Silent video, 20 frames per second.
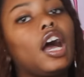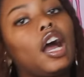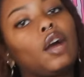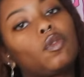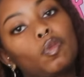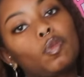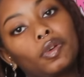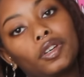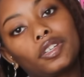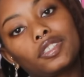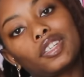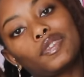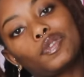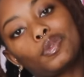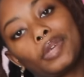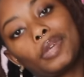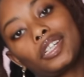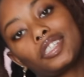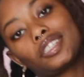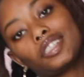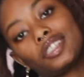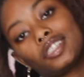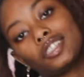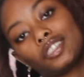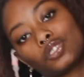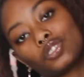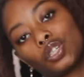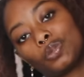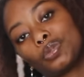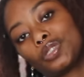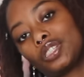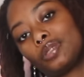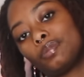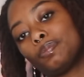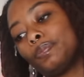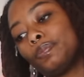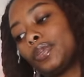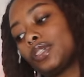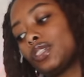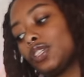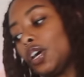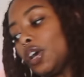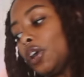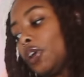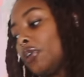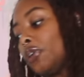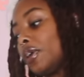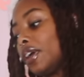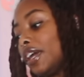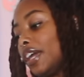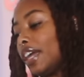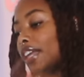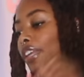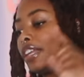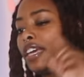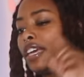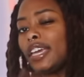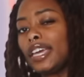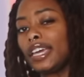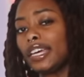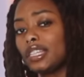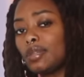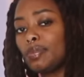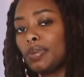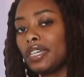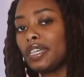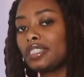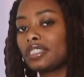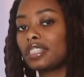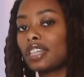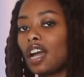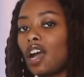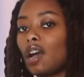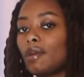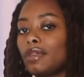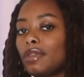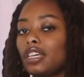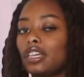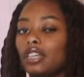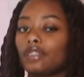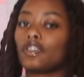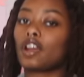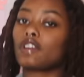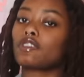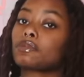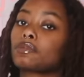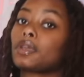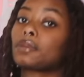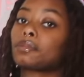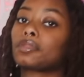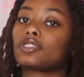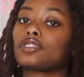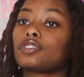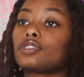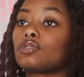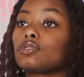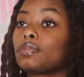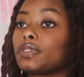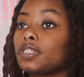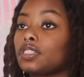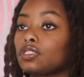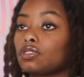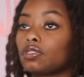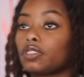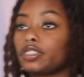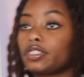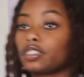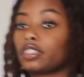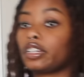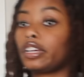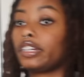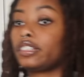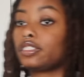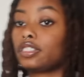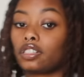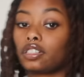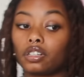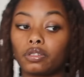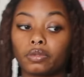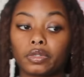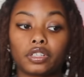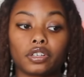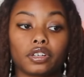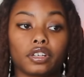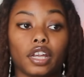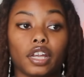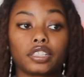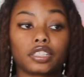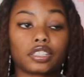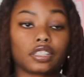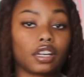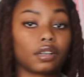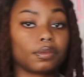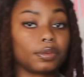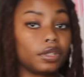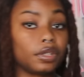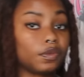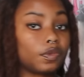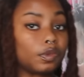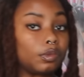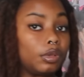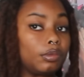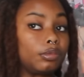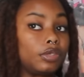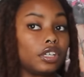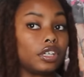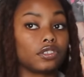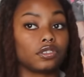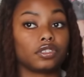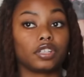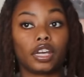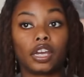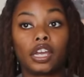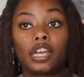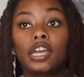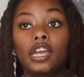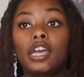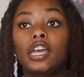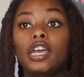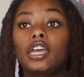I will put his information in the description below and in the pinned comment if I remember to. But Troy is a great tarot reader, and I just got a reading from him the other day.